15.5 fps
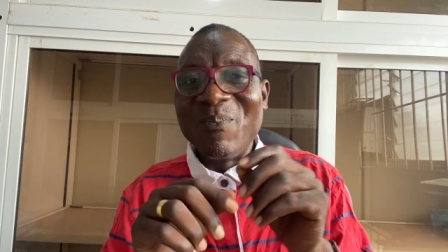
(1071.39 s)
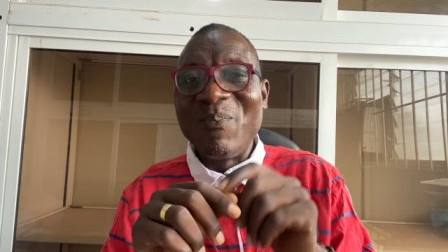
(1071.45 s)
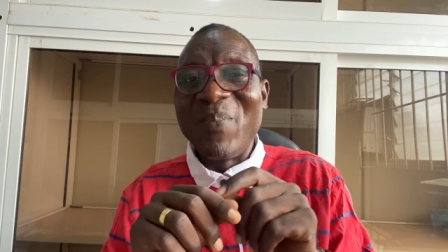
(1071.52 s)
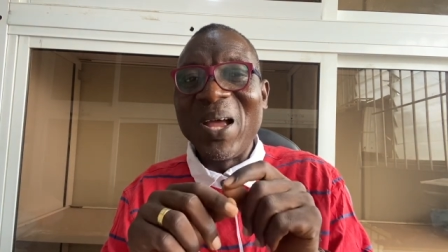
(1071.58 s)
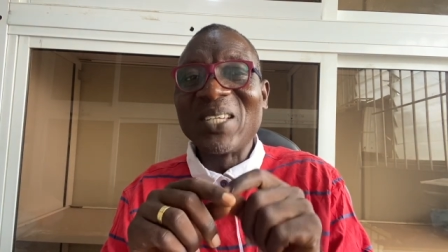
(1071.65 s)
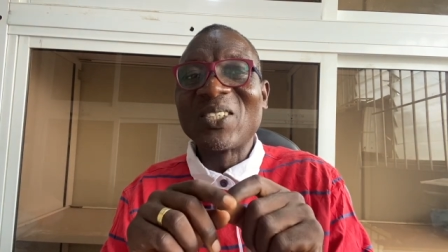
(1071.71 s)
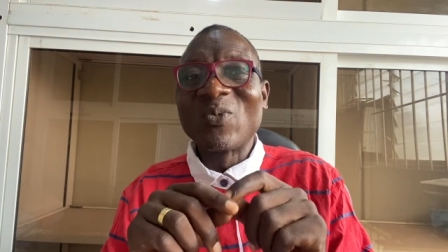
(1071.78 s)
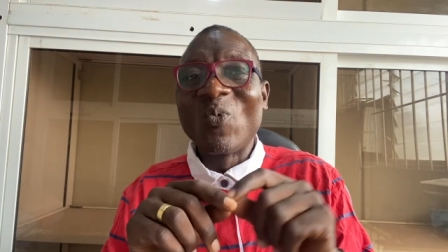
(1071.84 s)

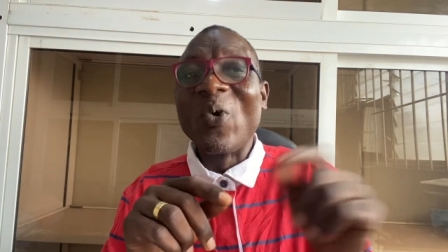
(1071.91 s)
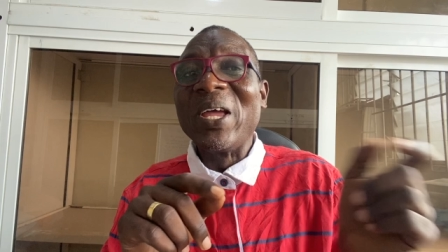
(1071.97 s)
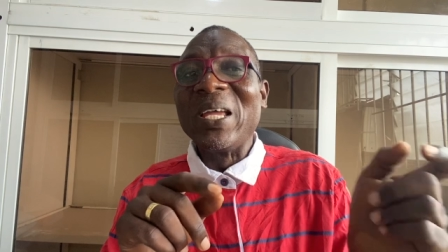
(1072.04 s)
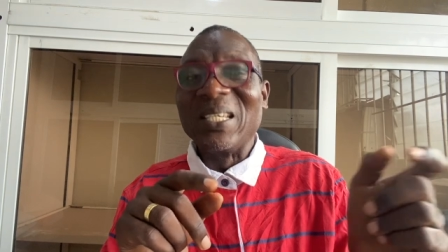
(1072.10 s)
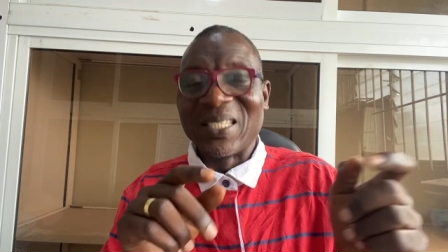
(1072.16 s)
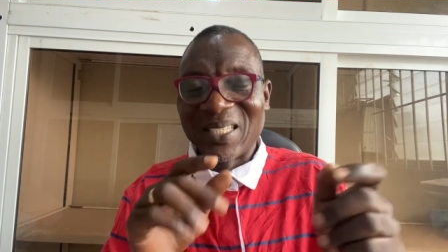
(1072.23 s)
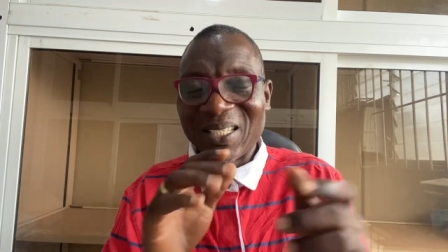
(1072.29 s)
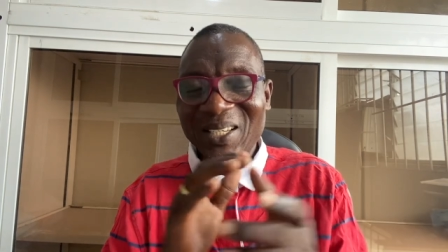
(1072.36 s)
best
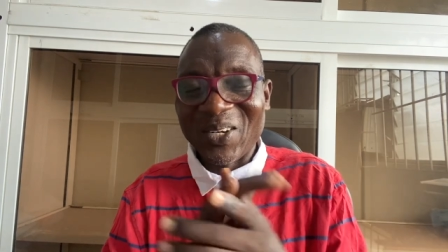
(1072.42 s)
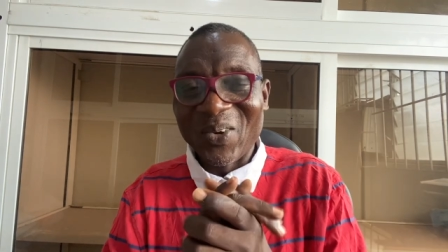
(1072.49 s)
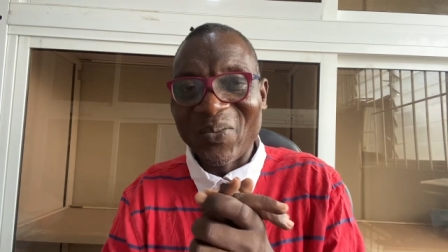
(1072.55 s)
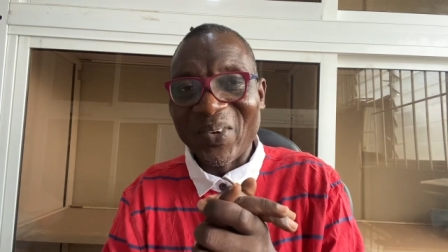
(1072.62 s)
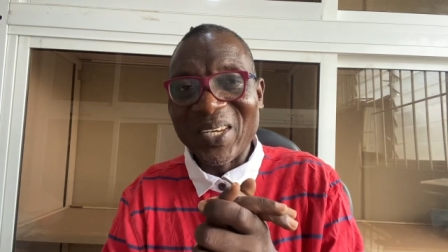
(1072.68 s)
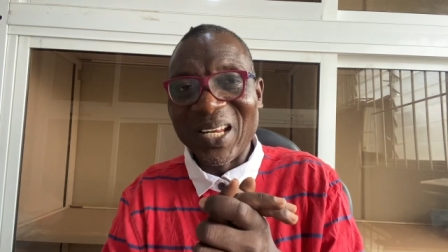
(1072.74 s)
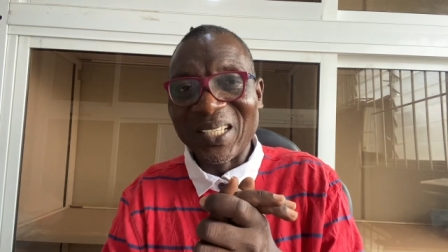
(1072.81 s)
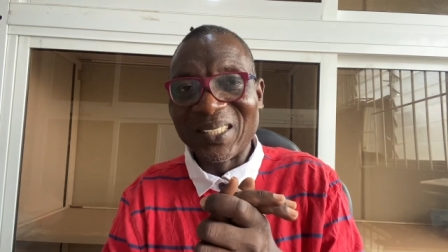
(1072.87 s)
ways of
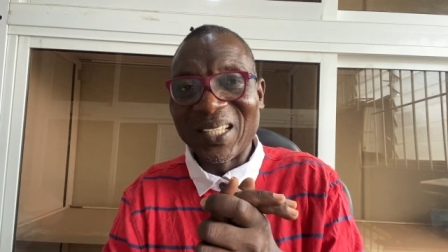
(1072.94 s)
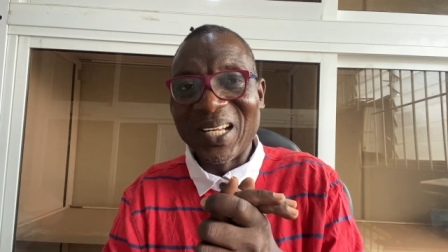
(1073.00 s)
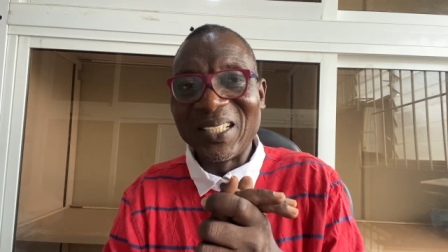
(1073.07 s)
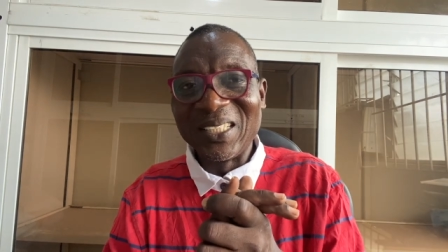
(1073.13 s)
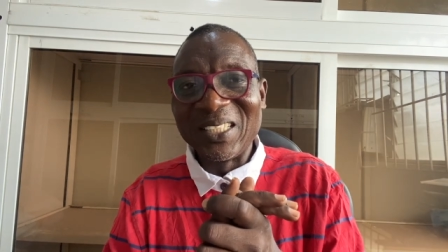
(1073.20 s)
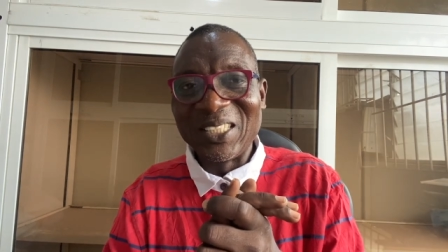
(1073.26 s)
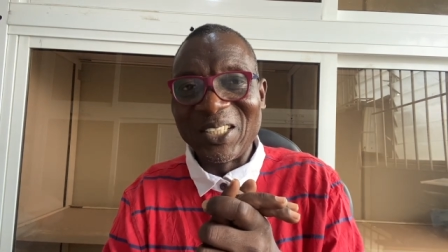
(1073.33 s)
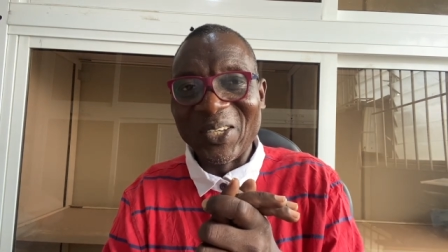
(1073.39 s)

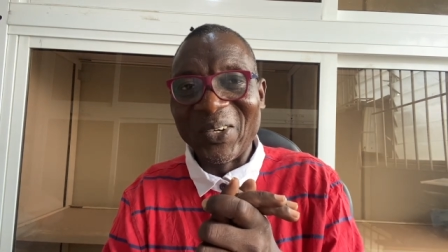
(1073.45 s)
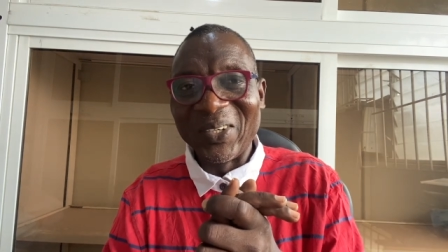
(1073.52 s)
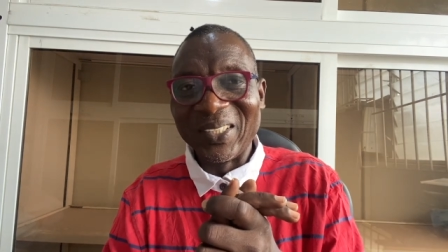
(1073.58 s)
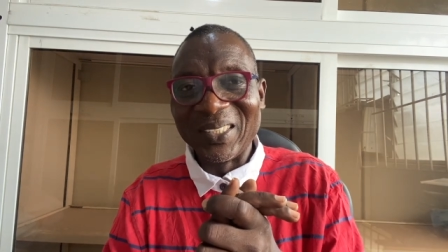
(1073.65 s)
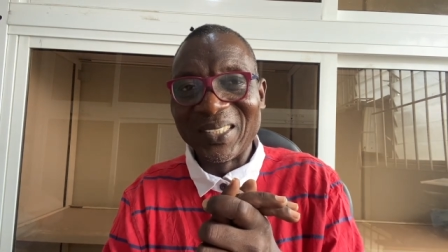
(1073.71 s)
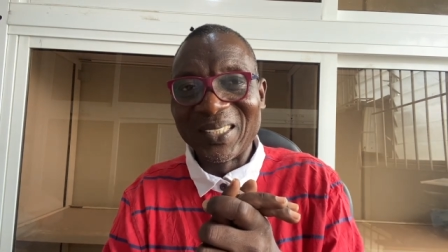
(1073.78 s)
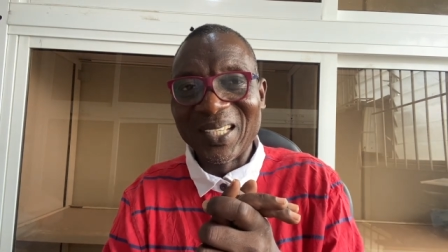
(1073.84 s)
understanding theories.